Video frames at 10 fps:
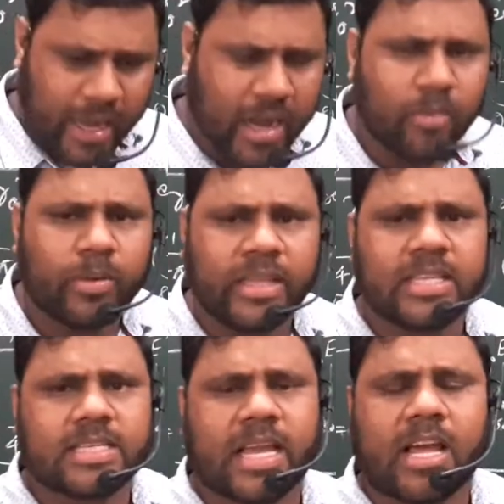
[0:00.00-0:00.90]
come in
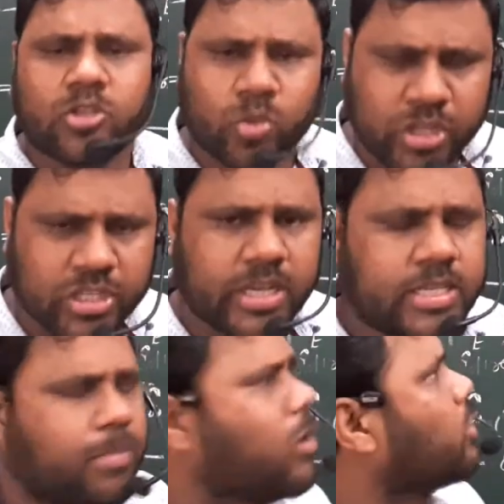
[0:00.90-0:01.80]
this class to discuss
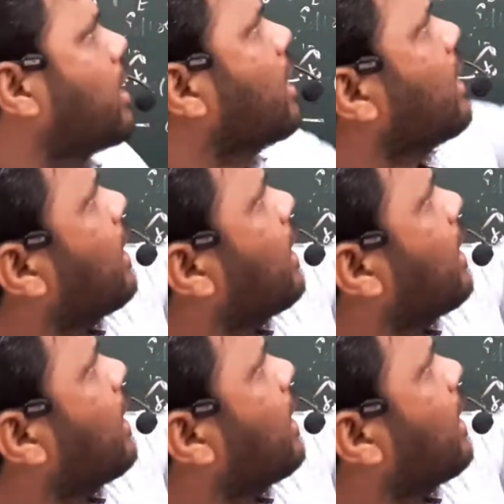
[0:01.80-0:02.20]
about the